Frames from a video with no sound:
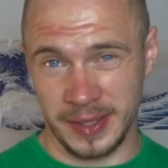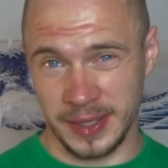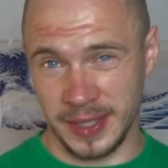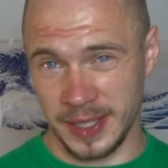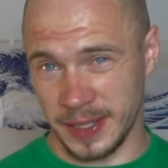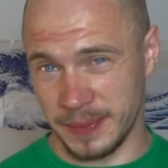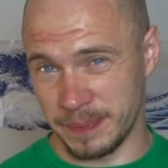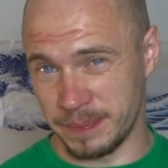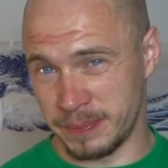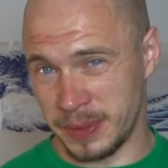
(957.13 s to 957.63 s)
There
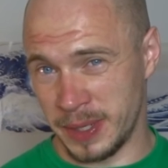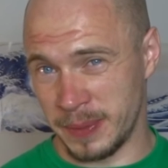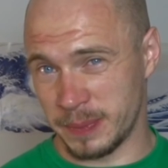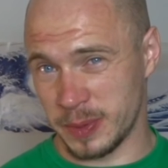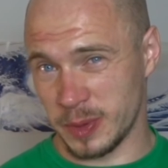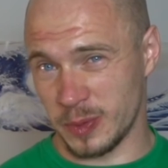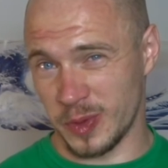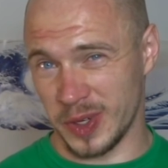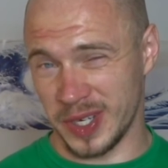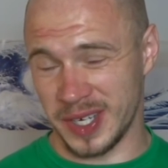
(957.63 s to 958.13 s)
are
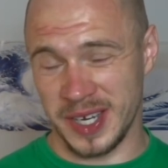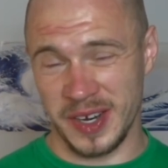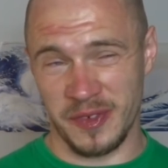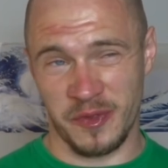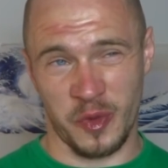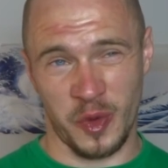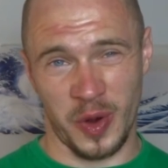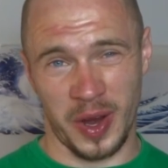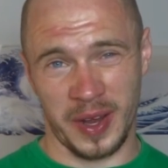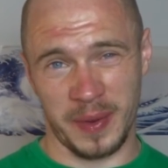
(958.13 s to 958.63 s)
people with
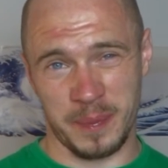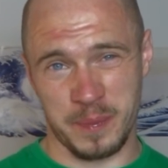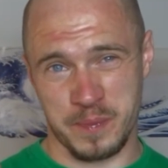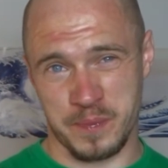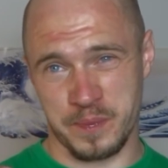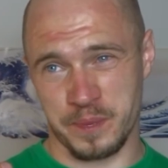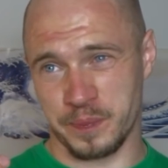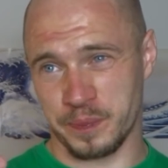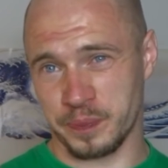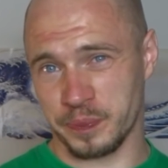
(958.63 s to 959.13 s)
different
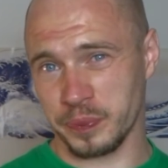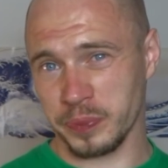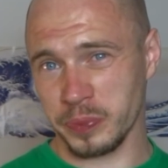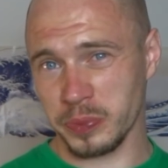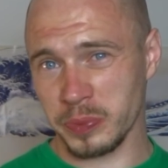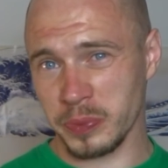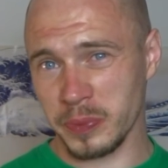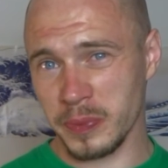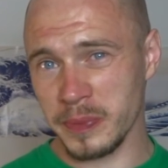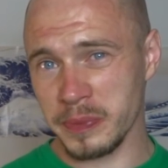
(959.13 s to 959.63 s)

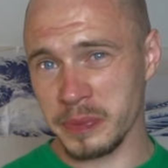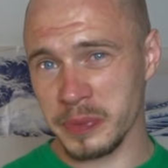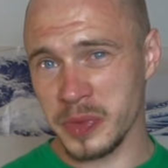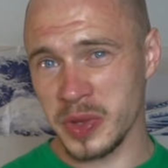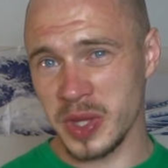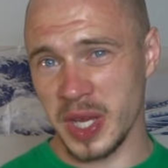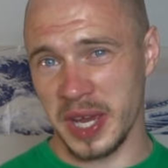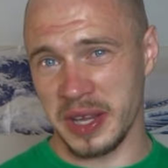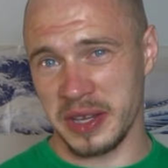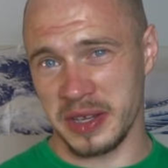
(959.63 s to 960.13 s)

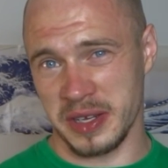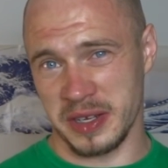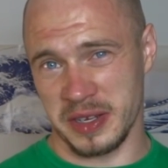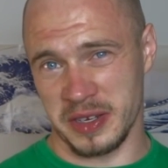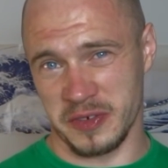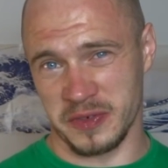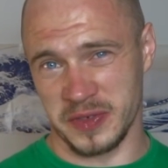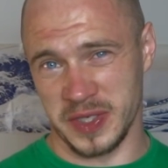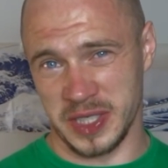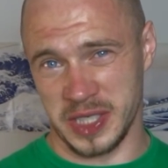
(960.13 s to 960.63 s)
tastes
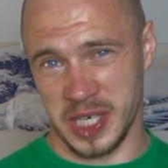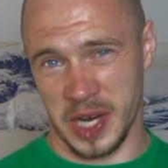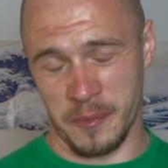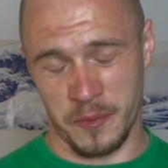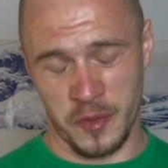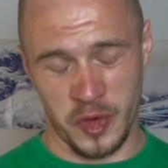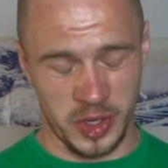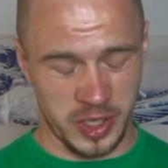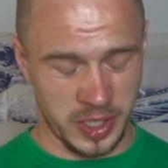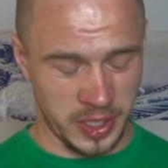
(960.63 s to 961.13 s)
of the
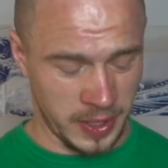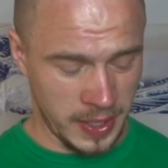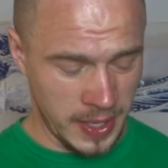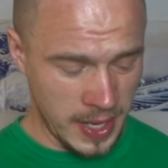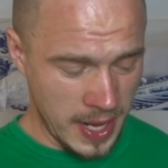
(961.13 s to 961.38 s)
temperature.